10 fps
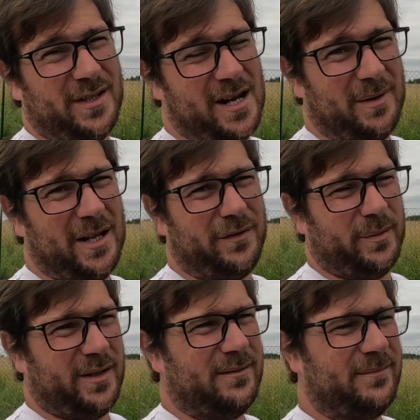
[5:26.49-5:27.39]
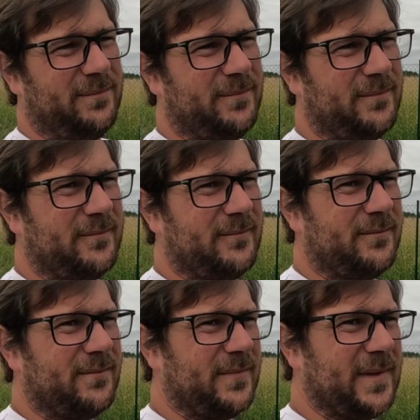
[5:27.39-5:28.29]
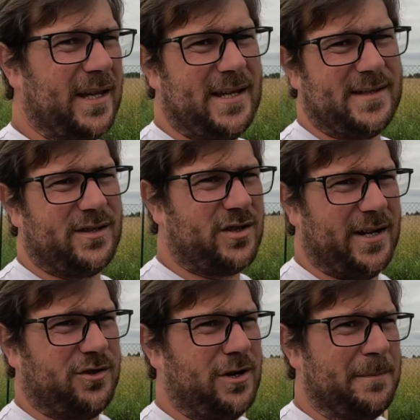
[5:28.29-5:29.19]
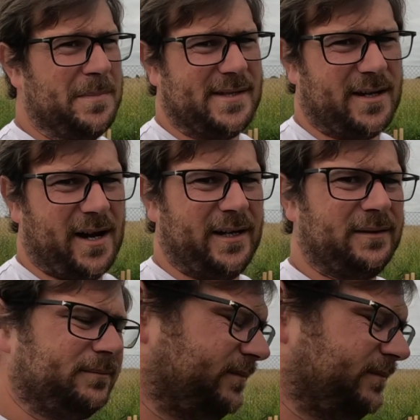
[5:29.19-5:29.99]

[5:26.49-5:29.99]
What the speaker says: that I'm left with is to try and trap this guy,